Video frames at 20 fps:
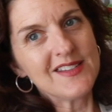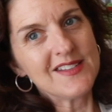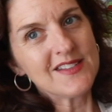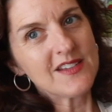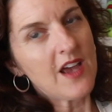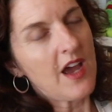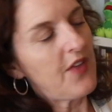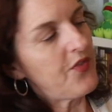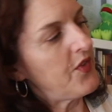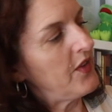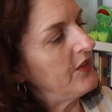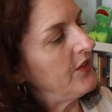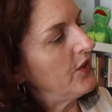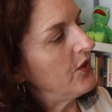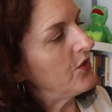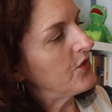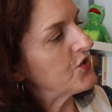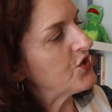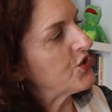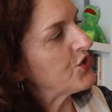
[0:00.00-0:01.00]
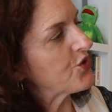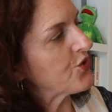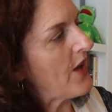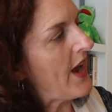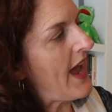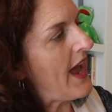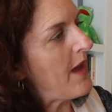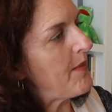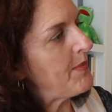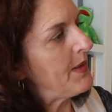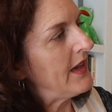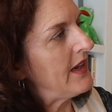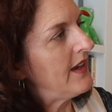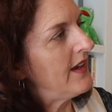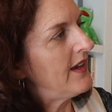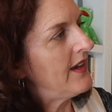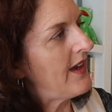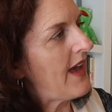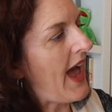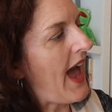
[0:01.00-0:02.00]
It's got the little strap.
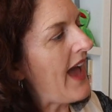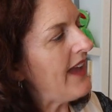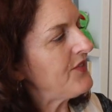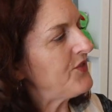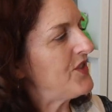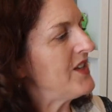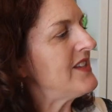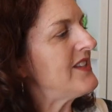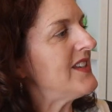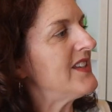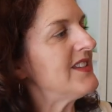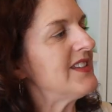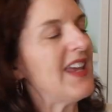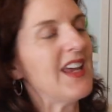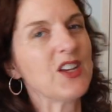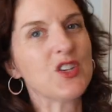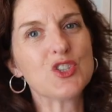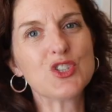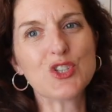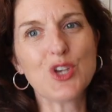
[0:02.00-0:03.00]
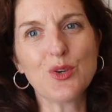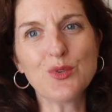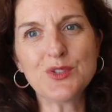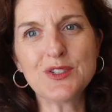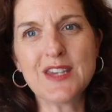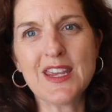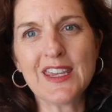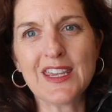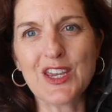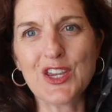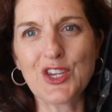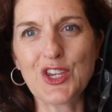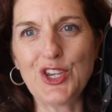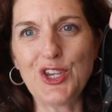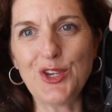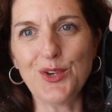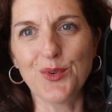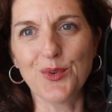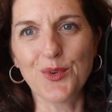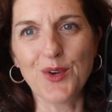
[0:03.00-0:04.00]
This is like so stinking
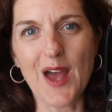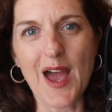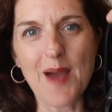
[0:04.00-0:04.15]
cute.